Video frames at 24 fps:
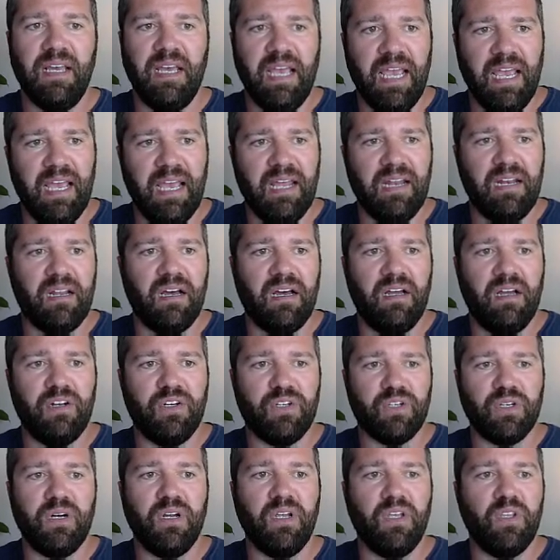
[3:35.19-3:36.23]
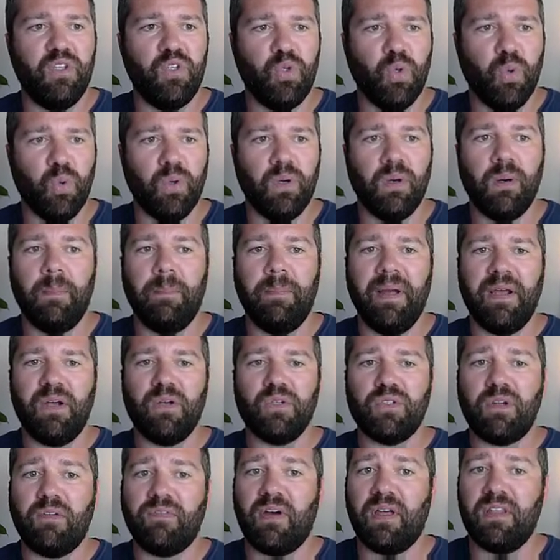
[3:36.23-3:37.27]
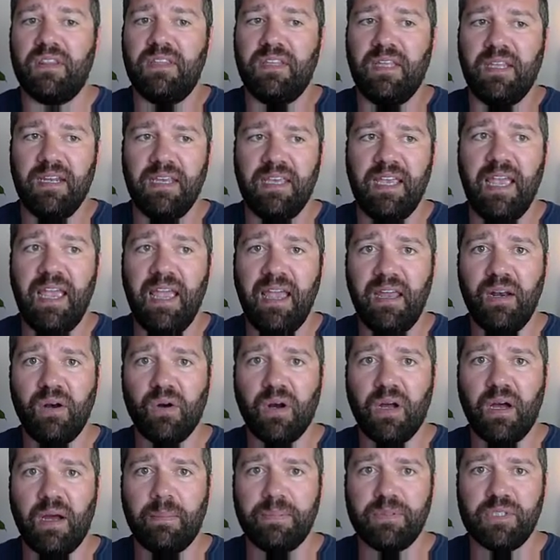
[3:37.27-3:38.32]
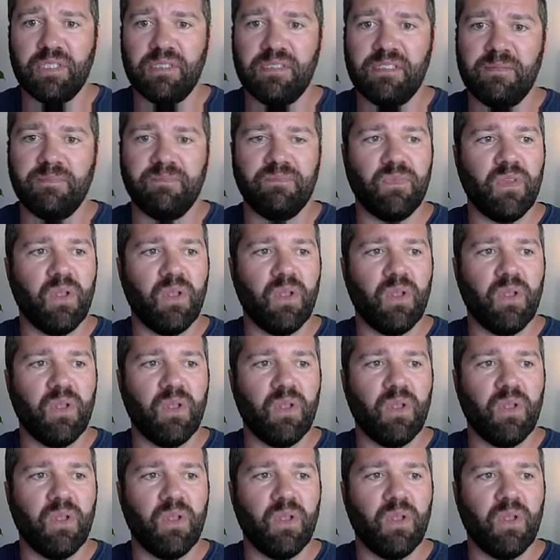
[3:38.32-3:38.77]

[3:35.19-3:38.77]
and under your Microsoft Authenticator options,